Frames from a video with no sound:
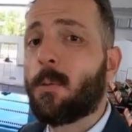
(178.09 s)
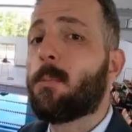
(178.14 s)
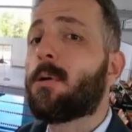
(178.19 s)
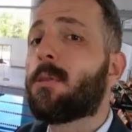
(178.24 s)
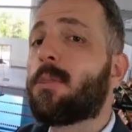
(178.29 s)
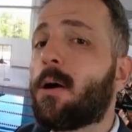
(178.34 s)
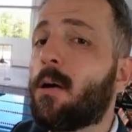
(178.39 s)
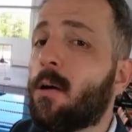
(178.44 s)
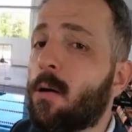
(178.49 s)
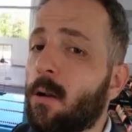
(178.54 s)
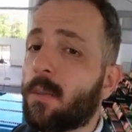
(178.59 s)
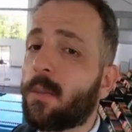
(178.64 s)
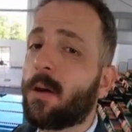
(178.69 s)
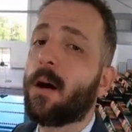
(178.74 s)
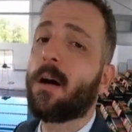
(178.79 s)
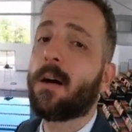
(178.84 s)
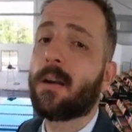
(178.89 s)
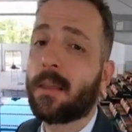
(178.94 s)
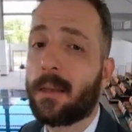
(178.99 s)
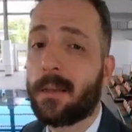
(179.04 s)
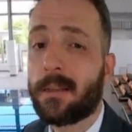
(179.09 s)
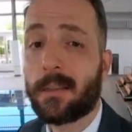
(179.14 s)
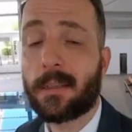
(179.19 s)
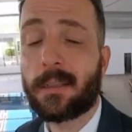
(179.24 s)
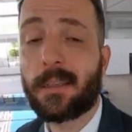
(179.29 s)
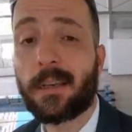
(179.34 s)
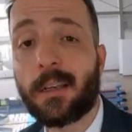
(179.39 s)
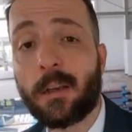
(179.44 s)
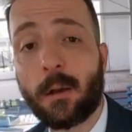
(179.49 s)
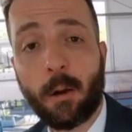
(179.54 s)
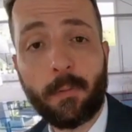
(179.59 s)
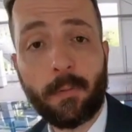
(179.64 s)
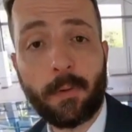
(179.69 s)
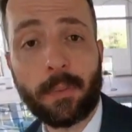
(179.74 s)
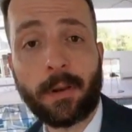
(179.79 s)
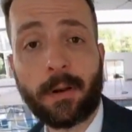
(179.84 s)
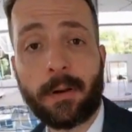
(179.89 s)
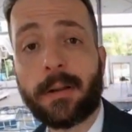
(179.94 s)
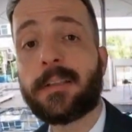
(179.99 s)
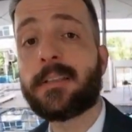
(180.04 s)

with all the audience sitting over there.